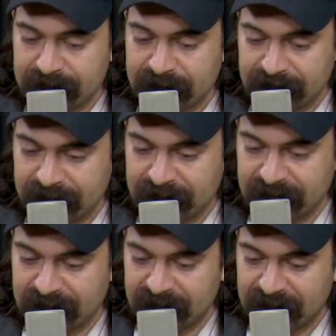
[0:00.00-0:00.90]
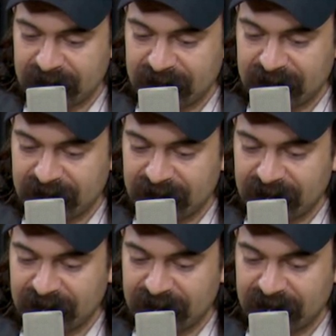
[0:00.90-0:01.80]

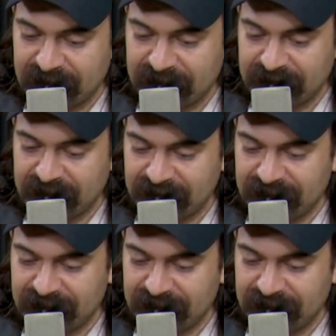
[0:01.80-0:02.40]
No words are spoken by the person on screen.